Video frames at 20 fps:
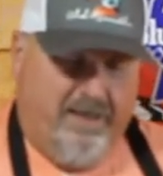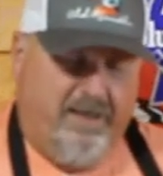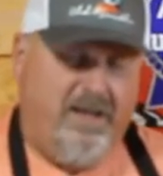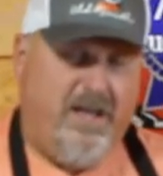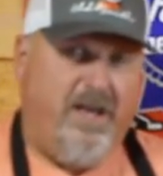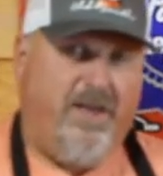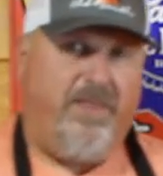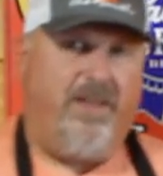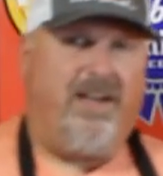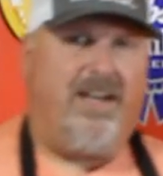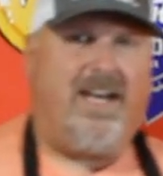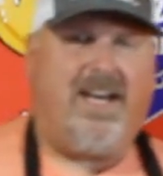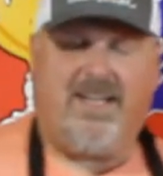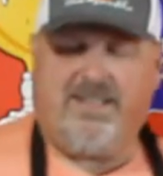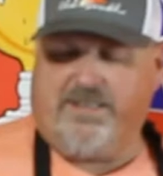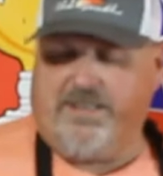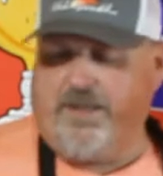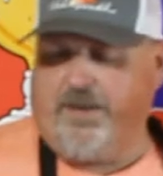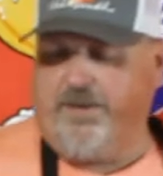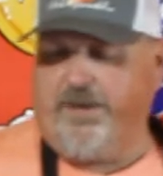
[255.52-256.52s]
now the
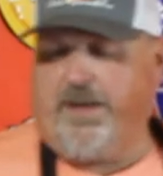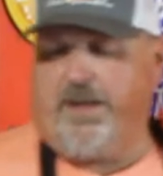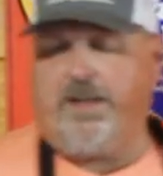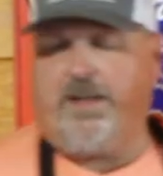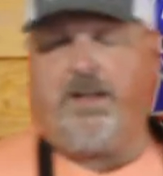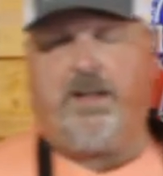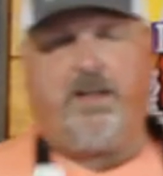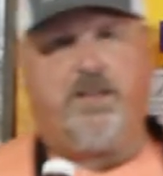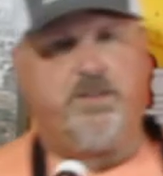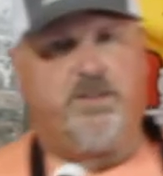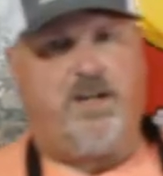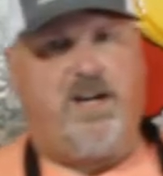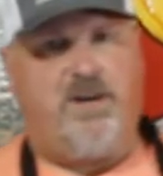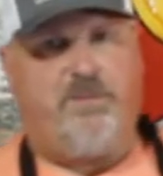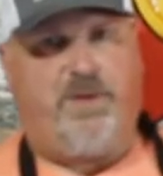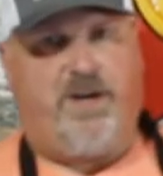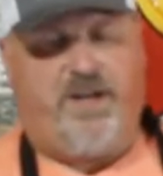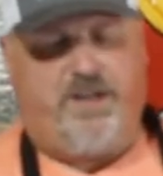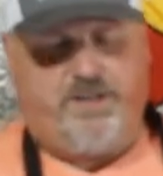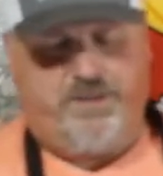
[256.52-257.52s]
last ingredient is
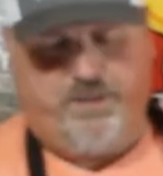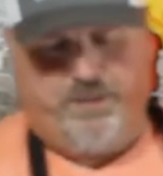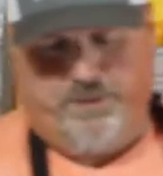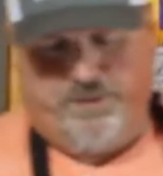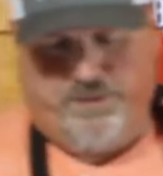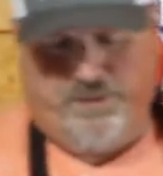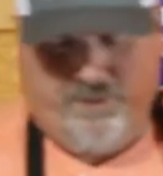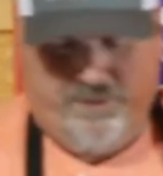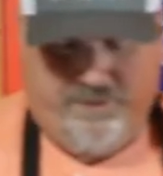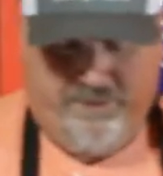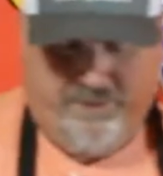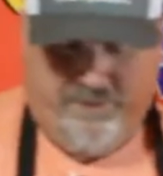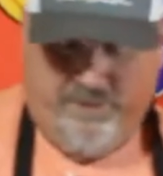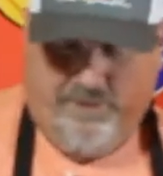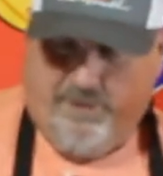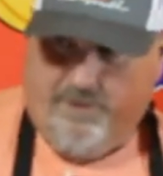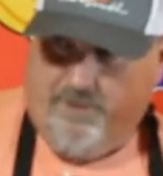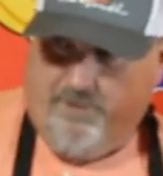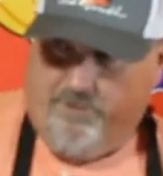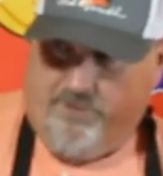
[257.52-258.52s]
cranberry juice.
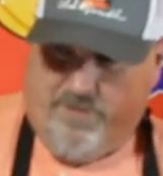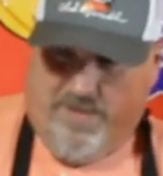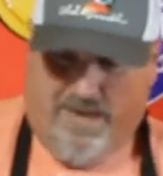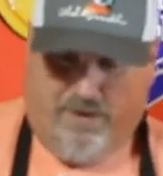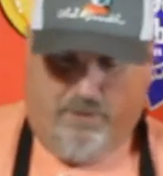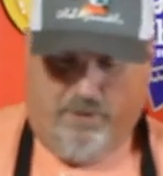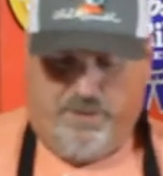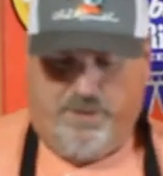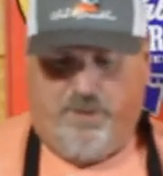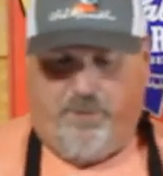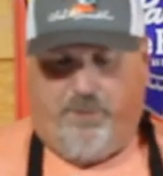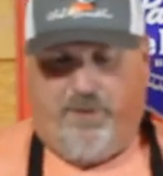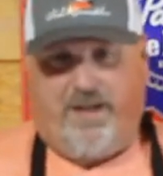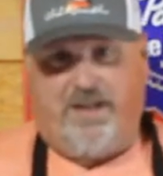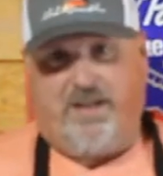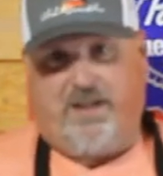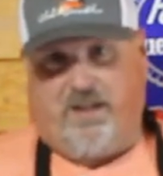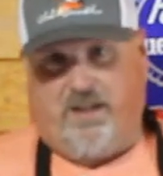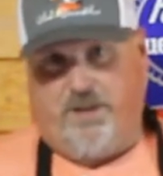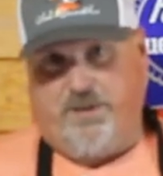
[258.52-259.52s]
Now I want you to
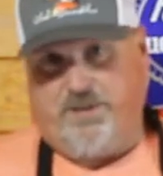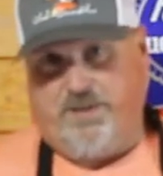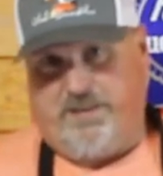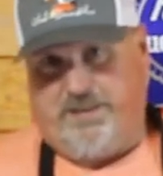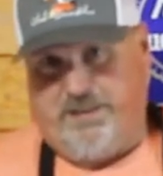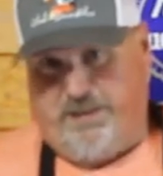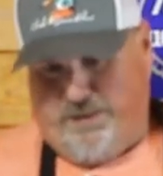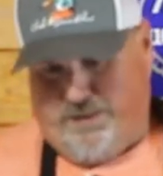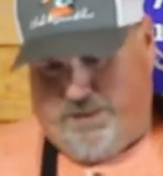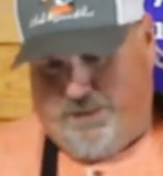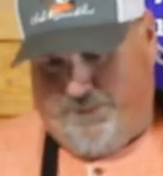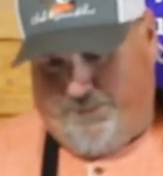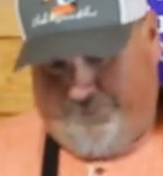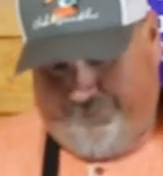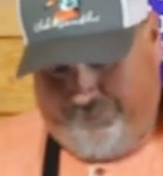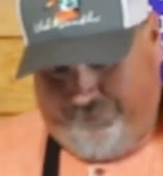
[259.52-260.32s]
pay close attention